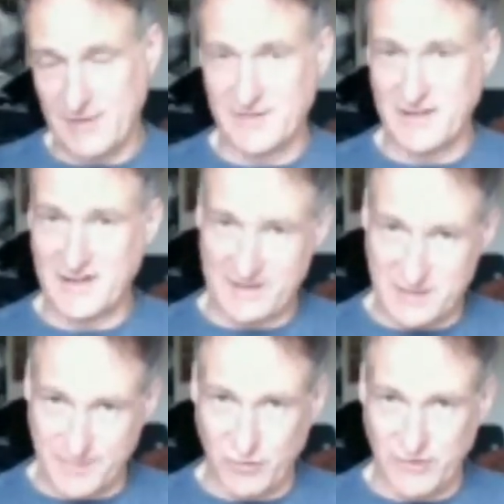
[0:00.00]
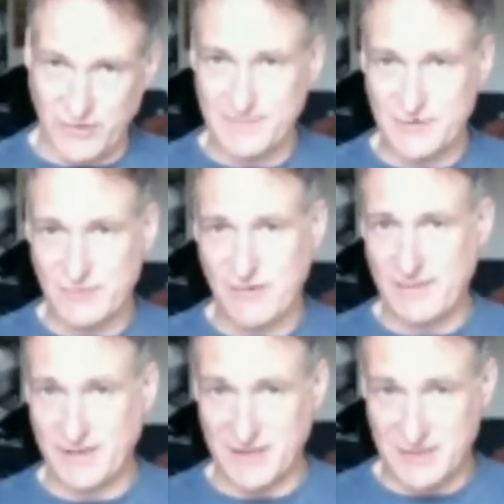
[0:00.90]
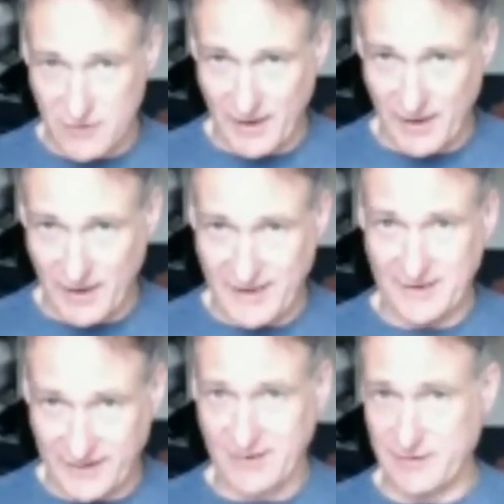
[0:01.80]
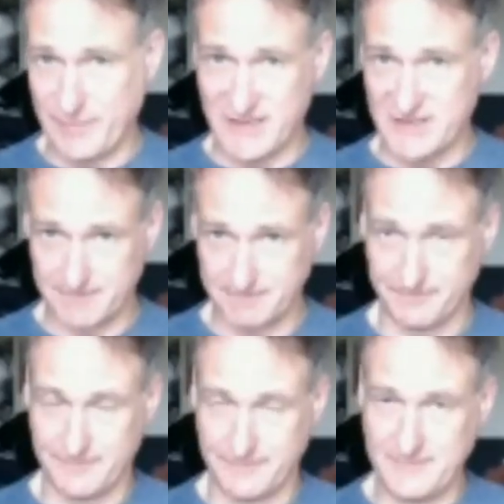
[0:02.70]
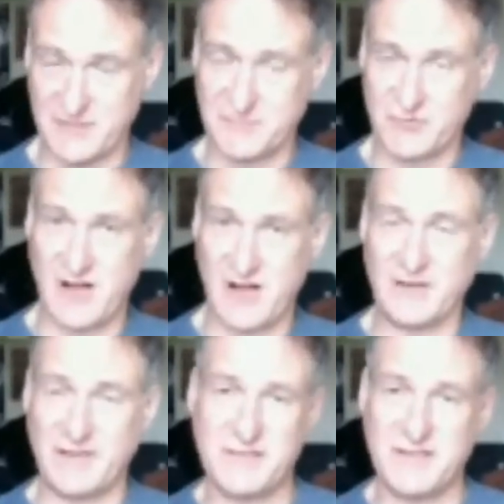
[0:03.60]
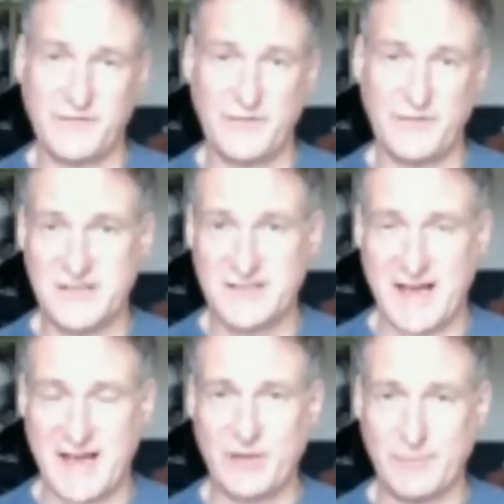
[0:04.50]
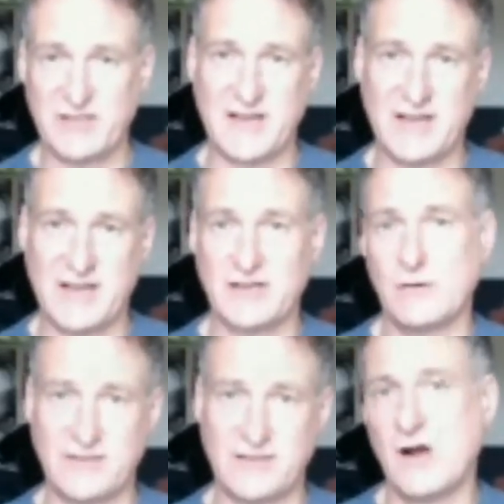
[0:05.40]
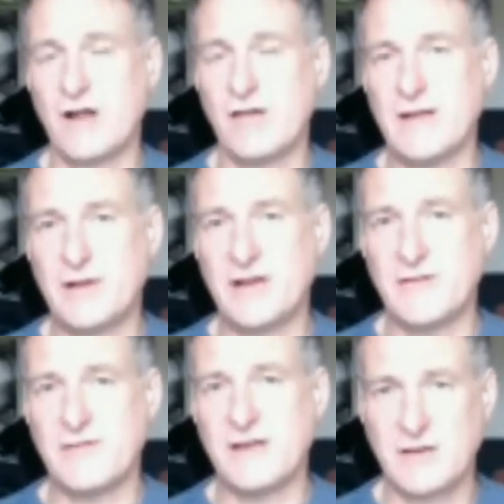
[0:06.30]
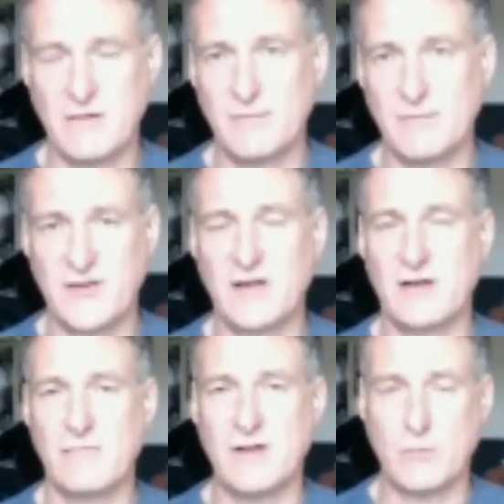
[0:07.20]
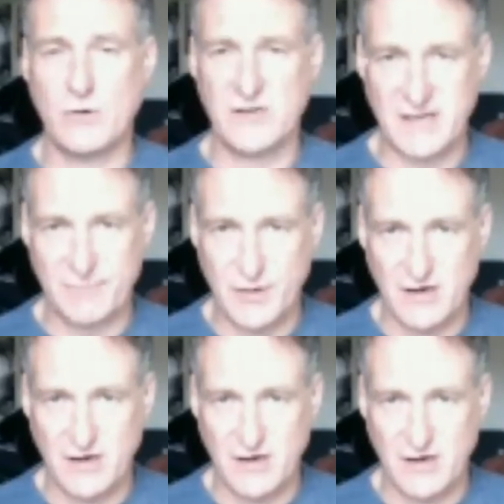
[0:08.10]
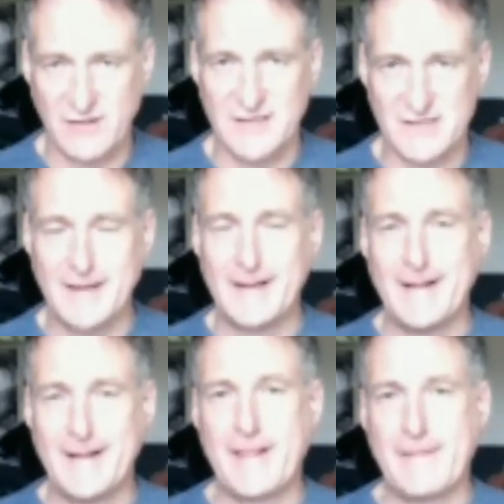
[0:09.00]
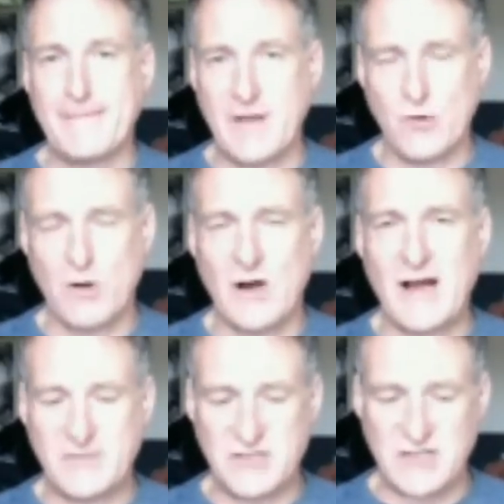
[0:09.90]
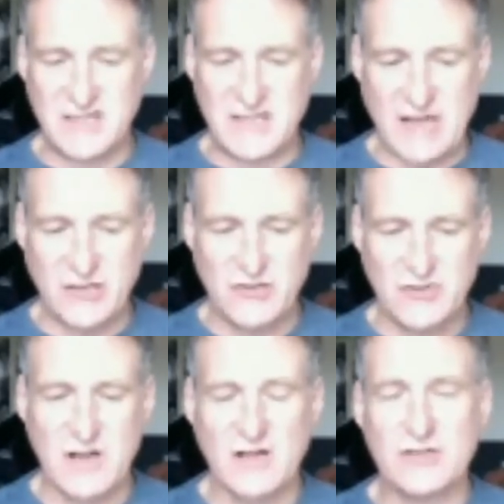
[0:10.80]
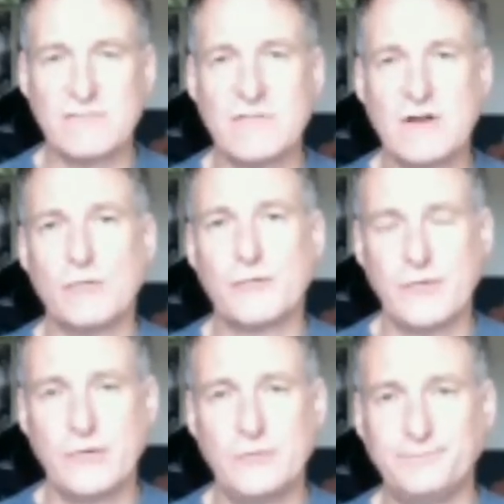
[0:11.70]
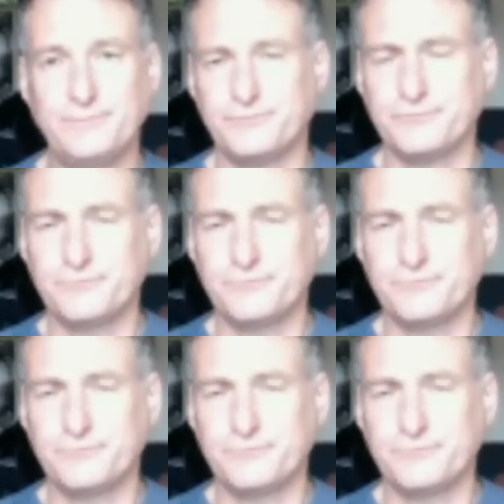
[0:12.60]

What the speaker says: to be honest, subscribing is not about getting a load of business. Subscribing is the first step in saying, you know what, I really believe in community and I really want to take part in this. And then what happens is, as you start to roll through,